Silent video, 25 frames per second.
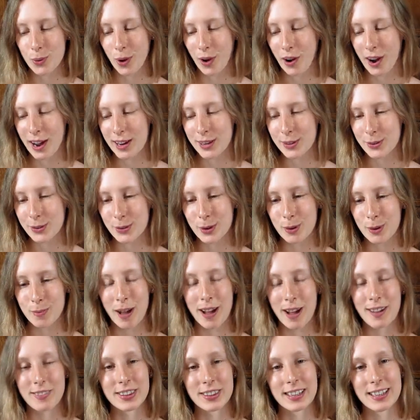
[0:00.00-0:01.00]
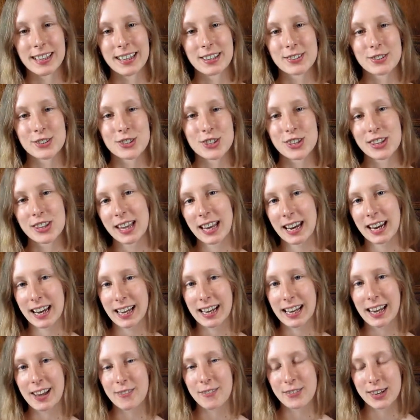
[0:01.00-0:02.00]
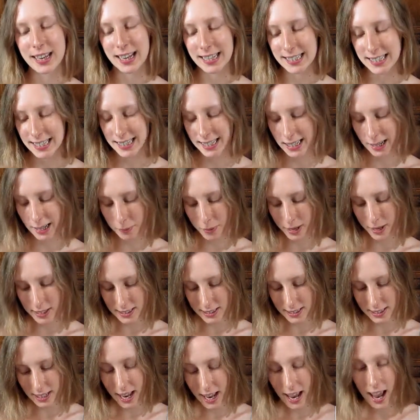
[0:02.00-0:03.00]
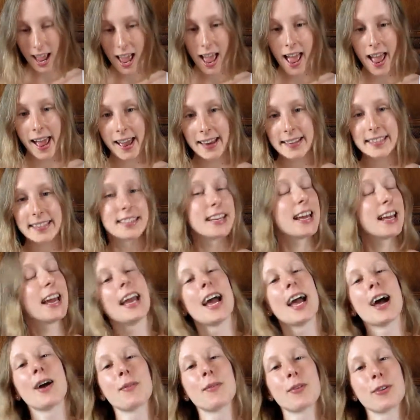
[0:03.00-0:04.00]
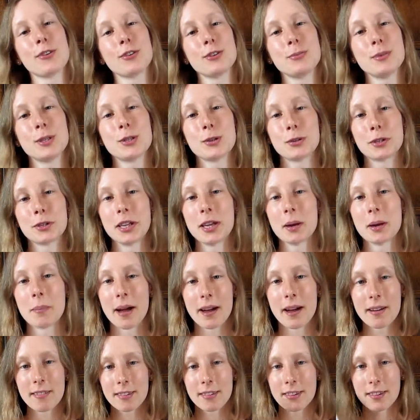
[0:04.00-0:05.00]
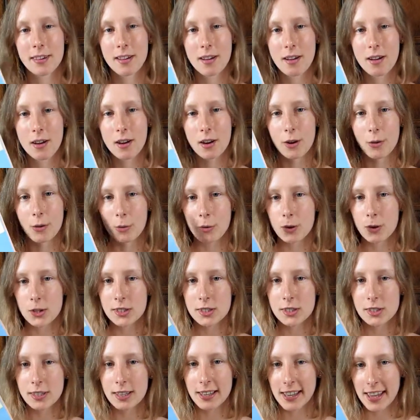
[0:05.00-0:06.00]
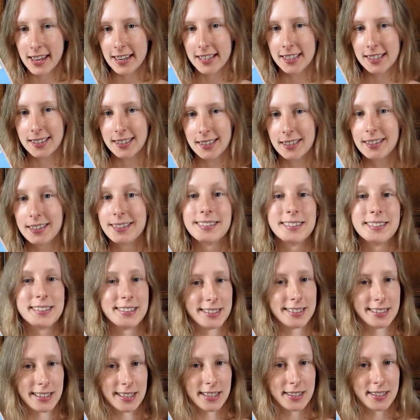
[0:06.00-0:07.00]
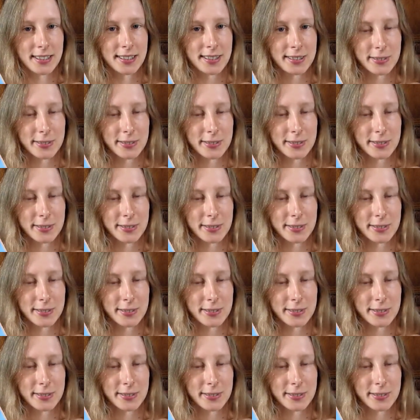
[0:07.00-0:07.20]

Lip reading: where I talk about the literature that I loved as a little person. And today I'm going to be talking about What Katy Did.